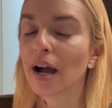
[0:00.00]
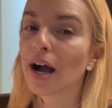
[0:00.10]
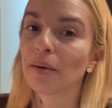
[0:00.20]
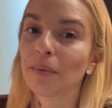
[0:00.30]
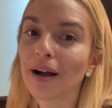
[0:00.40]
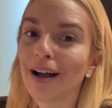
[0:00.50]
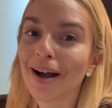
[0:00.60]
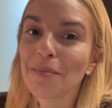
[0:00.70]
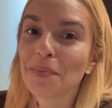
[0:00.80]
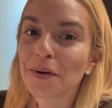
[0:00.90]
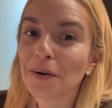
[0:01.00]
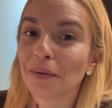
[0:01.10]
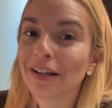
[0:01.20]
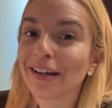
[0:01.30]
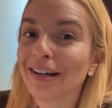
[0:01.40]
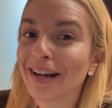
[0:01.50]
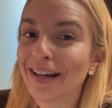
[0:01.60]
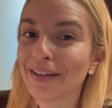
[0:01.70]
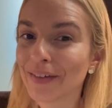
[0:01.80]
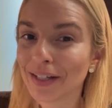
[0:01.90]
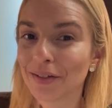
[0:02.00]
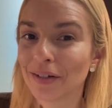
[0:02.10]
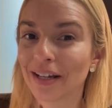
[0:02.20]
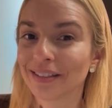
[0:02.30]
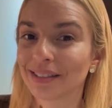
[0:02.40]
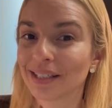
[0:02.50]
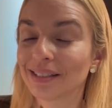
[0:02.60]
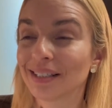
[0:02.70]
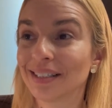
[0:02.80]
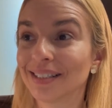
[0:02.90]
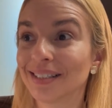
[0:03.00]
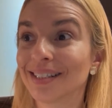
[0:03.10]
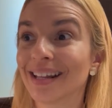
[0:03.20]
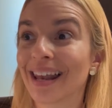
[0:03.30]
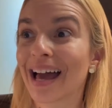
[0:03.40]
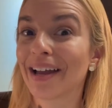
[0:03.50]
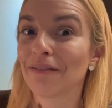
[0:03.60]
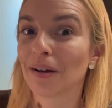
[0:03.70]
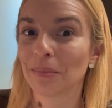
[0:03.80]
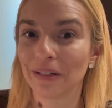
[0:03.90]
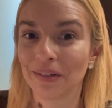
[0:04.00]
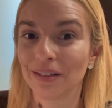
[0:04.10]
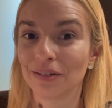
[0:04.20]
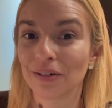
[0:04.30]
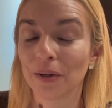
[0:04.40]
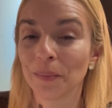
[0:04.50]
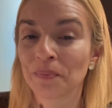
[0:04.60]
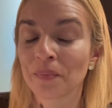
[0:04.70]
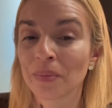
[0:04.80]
I'm I'm Puerto Rican and I live in the United States, and this is the life I'm living, you know.